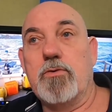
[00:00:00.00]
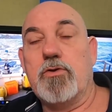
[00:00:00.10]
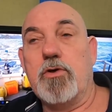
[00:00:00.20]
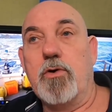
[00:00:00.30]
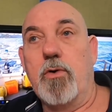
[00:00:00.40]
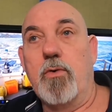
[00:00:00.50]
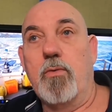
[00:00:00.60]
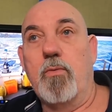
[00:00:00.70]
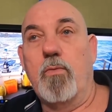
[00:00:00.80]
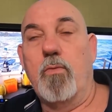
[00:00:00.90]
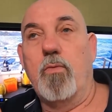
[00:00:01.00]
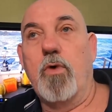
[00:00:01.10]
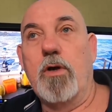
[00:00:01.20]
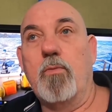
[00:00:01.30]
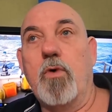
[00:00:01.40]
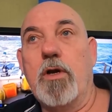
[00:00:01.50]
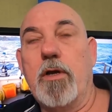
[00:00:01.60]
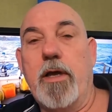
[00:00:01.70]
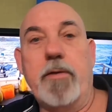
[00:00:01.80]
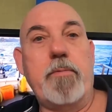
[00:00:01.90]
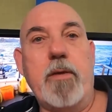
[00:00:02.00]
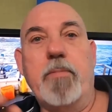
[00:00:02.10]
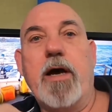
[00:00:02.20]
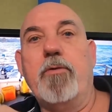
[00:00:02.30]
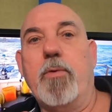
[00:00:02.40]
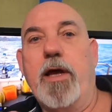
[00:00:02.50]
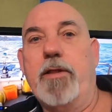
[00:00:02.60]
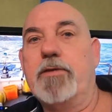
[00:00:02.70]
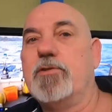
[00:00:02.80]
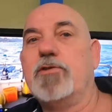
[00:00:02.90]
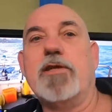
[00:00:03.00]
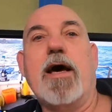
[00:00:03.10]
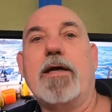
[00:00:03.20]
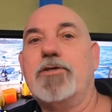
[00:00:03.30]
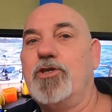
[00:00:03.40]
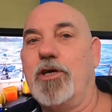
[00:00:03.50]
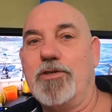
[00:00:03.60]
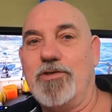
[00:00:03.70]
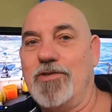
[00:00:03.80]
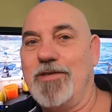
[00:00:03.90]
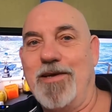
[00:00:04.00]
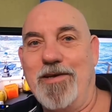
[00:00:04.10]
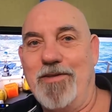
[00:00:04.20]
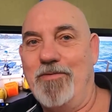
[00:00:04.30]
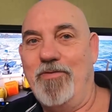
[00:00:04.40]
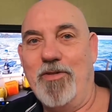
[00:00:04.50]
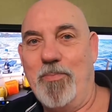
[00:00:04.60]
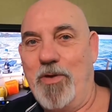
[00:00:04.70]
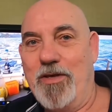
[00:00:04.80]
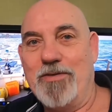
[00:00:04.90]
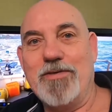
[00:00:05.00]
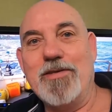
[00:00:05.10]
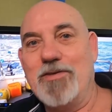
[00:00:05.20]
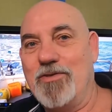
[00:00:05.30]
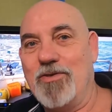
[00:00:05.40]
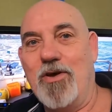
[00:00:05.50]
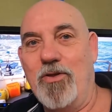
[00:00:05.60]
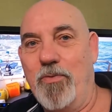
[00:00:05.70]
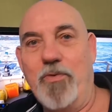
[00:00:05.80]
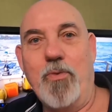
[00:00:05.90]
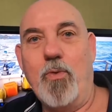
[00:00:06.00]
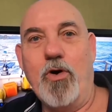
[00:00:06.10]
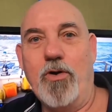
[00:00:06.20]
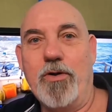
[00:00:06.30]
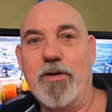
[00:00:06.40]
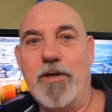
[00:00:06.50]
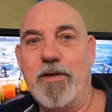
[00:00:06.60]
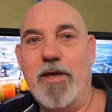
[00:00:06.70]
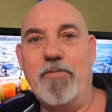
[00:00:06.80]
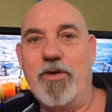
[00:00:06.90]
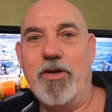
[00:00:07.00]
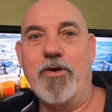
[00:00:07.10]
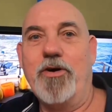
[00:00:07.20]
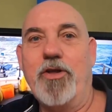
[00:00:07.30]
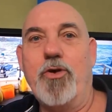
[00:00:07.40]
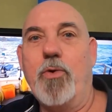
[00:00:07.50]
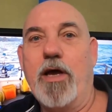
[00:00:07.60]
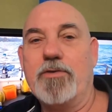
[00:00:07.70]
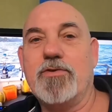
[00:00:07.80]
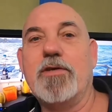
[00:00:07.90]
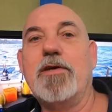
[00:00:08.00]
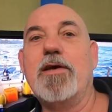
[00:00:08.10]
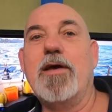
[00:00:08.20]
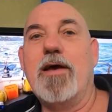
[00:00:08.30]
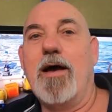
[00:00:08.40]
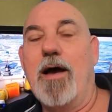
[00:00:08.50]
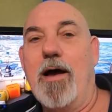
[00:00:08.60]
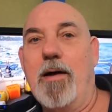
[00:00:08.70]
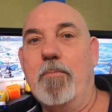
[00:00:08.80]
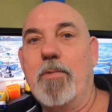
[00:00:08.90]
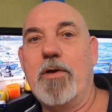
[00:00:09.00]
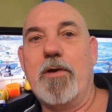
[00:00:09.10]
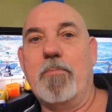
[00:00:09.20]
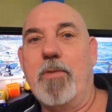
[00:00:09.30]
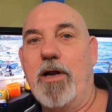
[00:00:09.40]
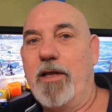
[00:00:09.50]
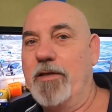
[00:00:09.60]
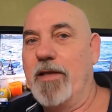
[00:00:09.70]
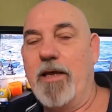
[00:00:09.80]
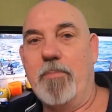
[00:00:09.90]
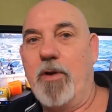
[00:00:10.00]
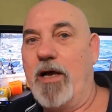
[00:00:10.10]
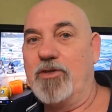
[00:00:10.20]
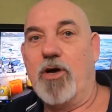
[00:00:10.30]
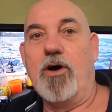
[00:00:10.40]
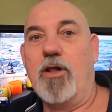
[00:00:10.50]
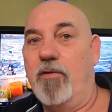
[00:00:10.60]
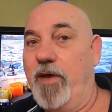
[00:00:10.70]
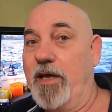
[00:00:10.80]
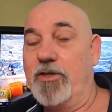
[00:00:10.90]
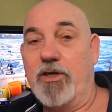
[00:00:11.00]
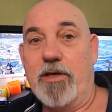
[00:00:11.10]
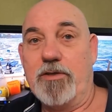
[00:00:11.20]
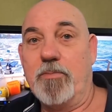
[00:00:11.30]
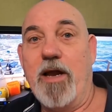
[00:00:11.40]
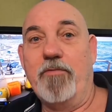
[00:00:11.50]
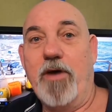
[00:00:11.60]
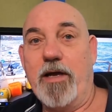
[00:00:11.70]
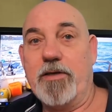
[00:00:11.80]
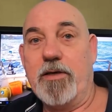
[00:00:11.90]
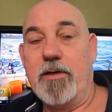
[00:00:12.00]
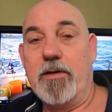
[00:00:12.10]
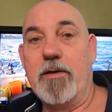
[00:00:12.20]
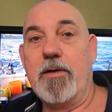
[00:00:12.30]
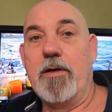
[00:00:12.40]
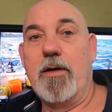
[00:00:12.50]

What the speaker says: so and by the way, this is not just the Philippines. This is all over the world, even here in the U.S. Um, but it applies to all of Asia. As a matter of fact, I